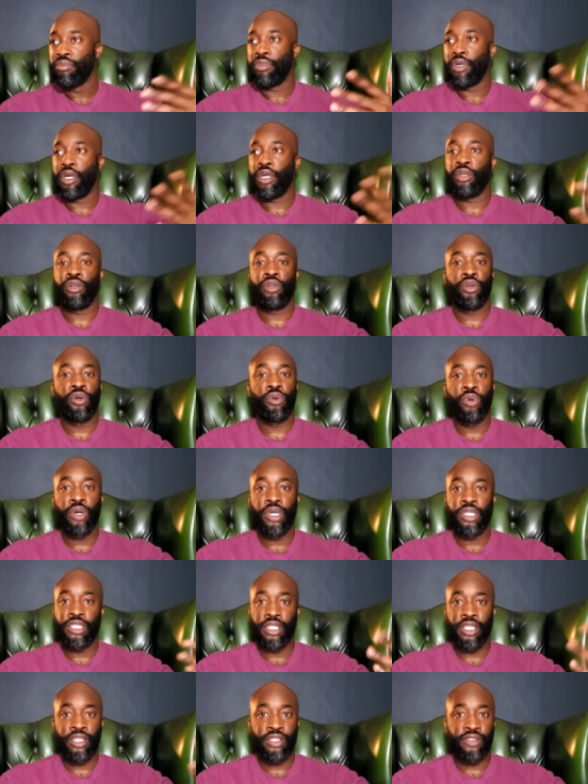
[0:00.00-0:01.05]
I don't know, what
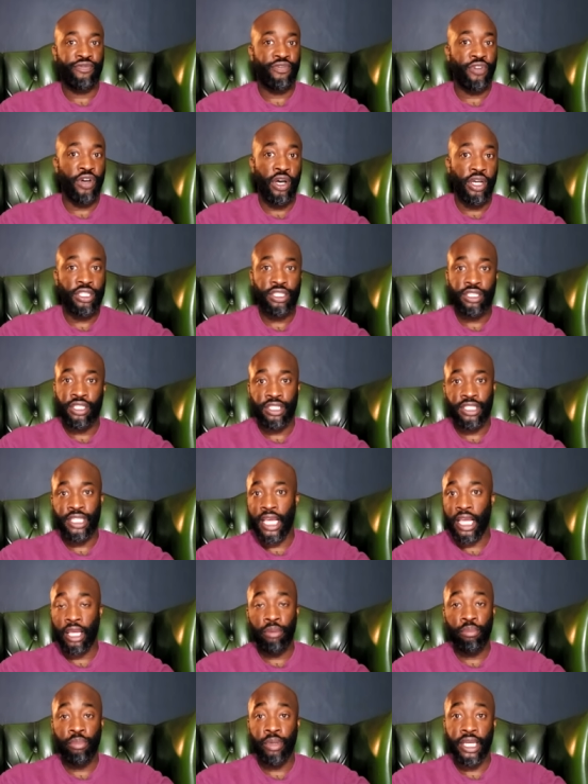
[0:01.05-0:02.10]
is he, the first, the second